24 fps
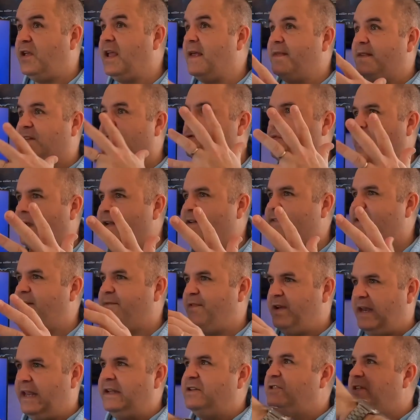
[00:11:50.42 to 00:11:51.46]
you get the
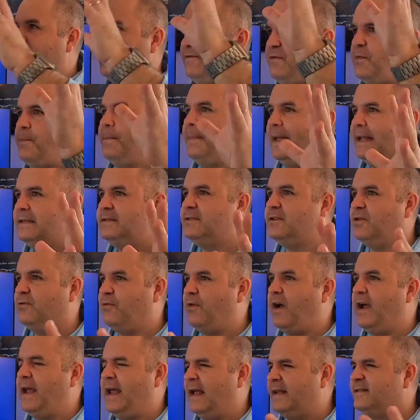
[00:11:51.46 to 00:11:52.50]
27-inch, even better,
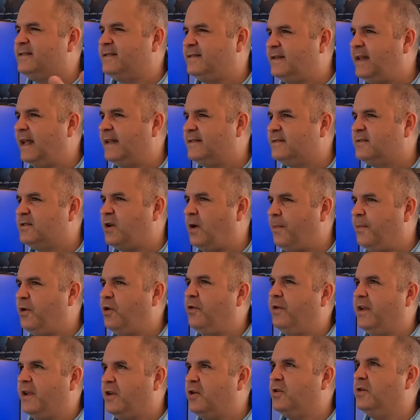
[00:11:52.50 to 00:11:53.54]
right? That's coming
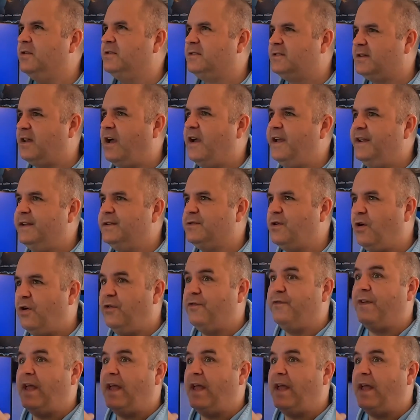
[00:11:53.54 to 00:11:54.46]
on a good size of